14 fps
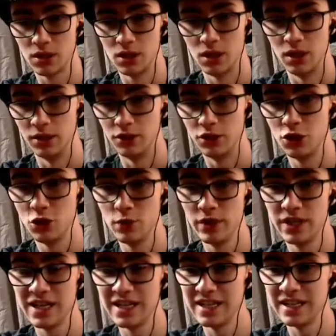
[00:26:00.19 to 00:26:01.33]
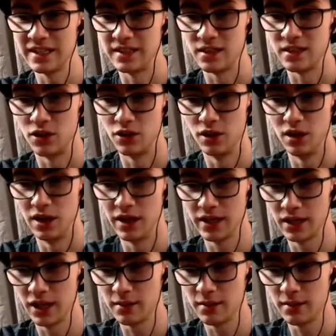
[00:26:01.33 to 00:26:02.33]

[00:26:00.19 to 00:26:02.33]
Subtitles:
2-8 online games